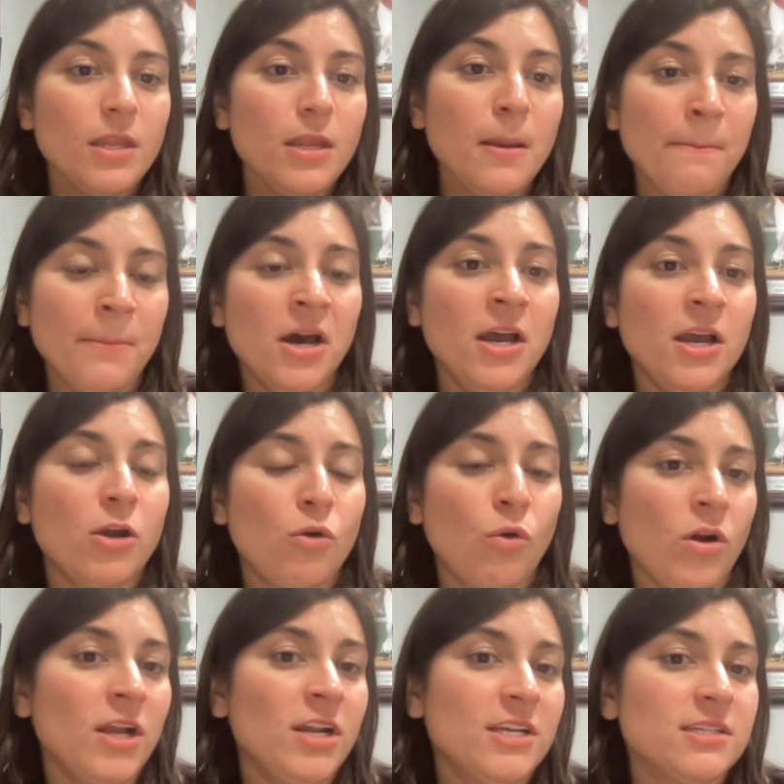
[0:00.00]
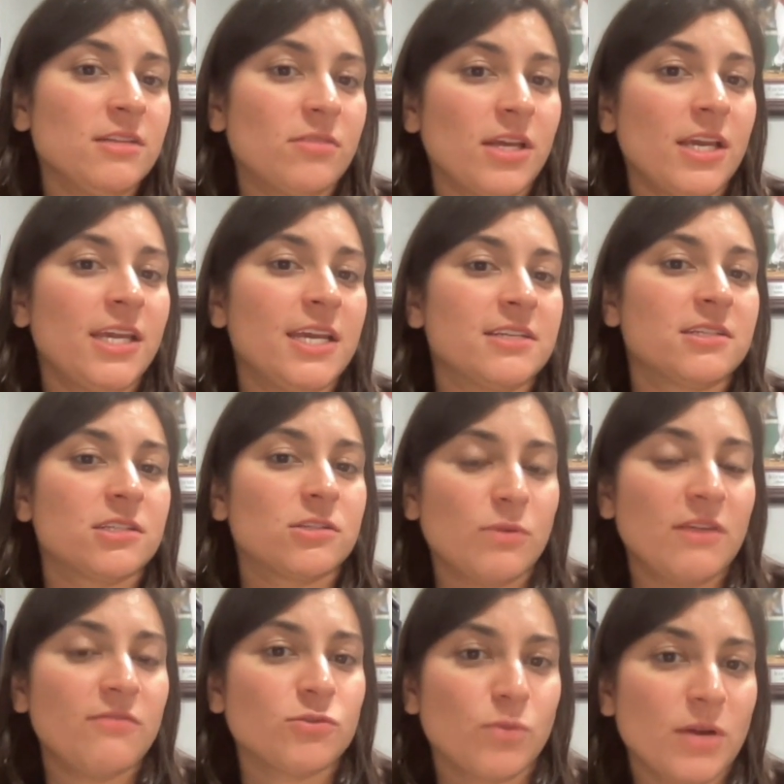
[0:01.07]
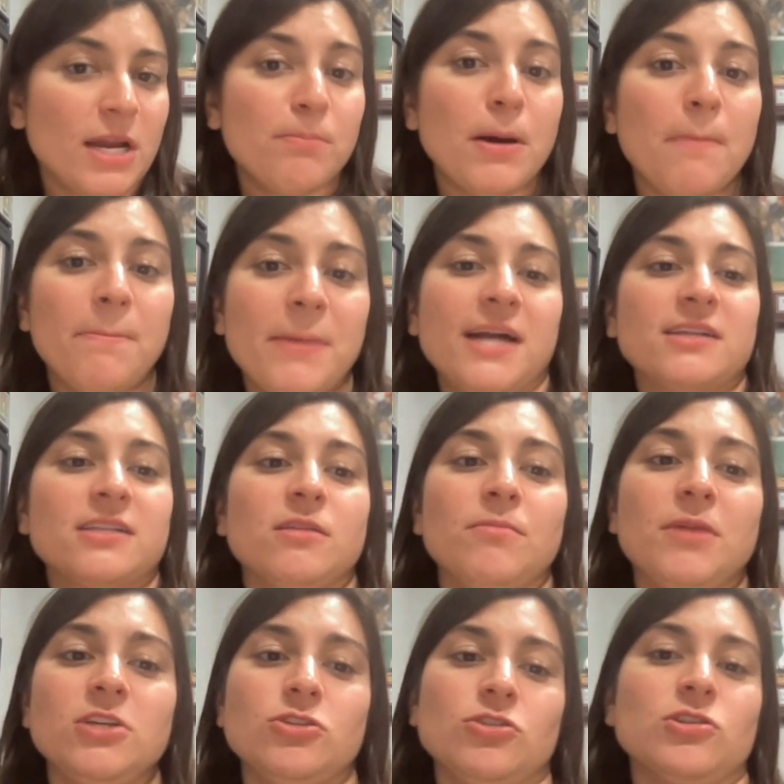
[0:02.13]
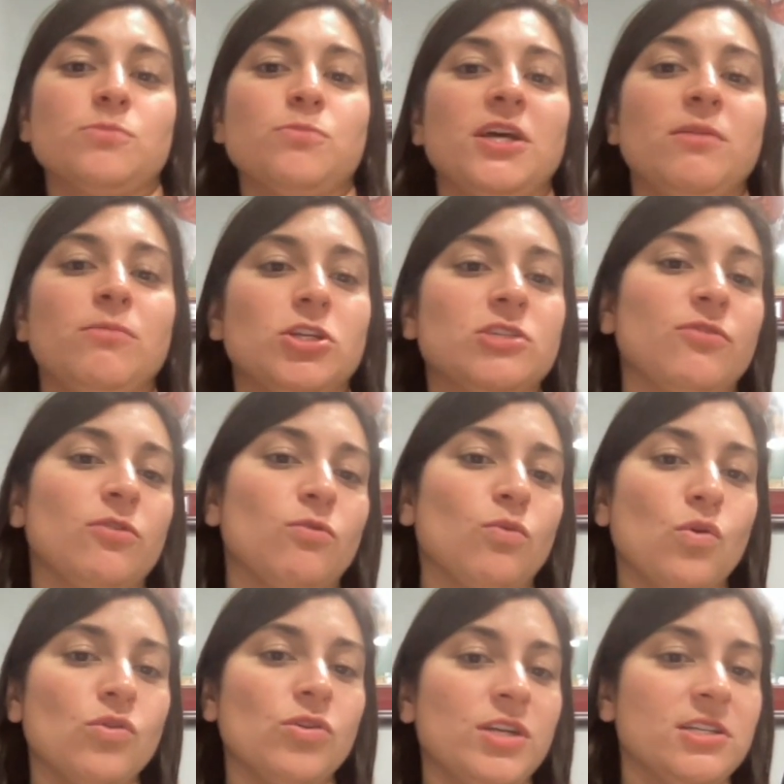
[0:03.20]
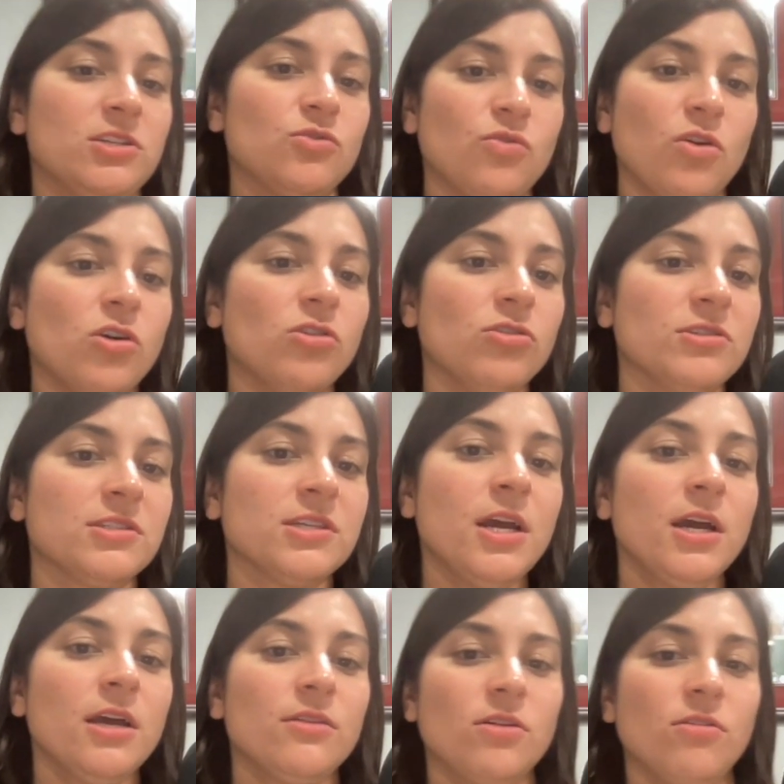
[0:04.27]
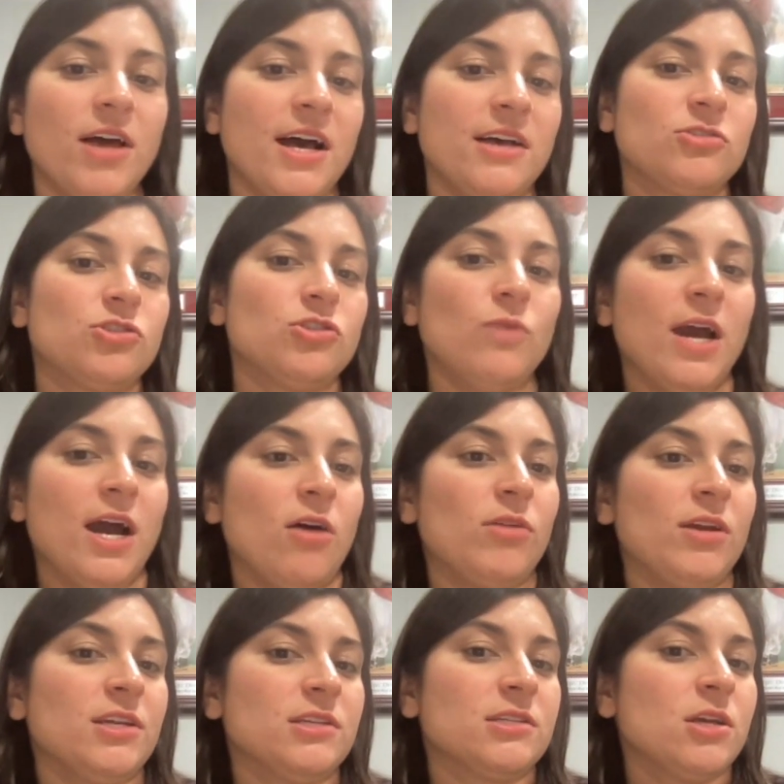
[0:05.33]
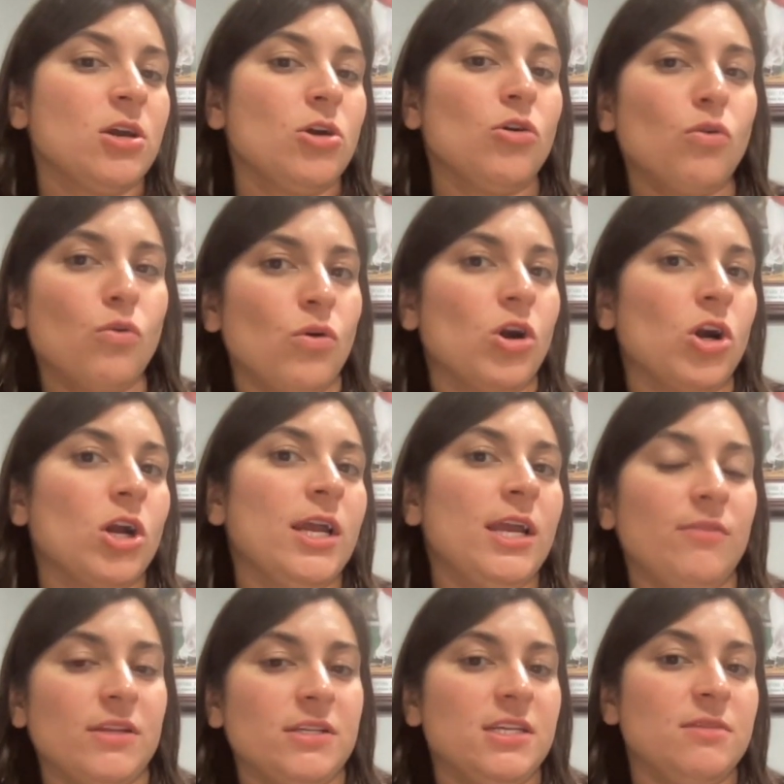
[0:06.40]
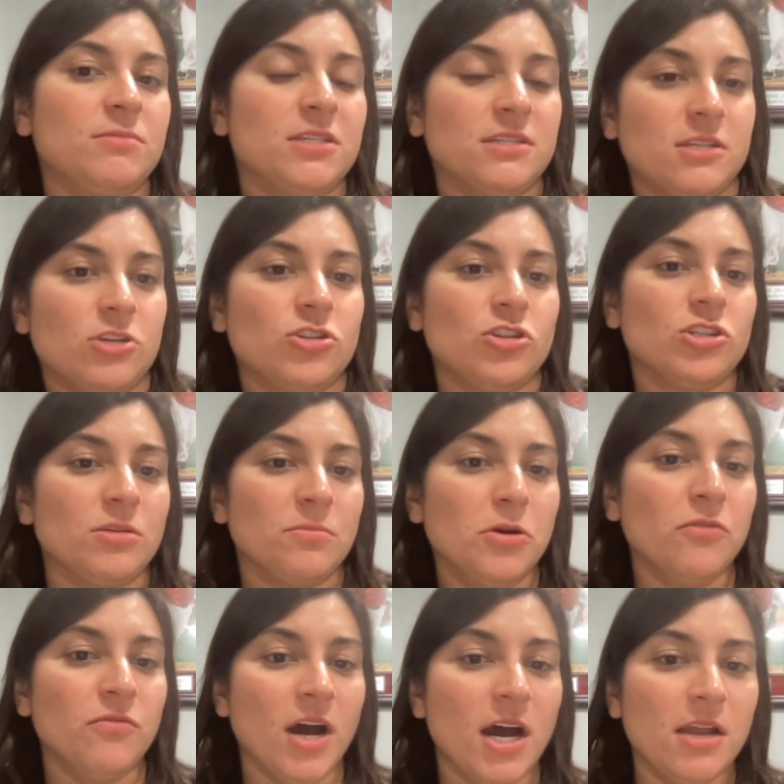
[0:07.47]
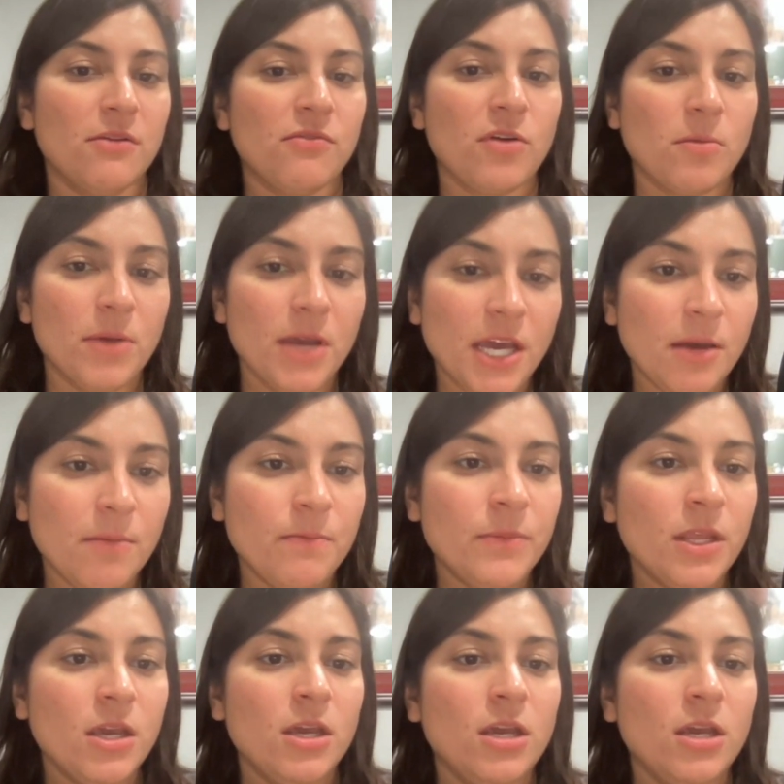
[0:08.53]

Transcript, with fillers: But Cora doesn't think his swift ramp up back to the majors played much of a role in his struggles the last two outings or in the team's decision to move on from him.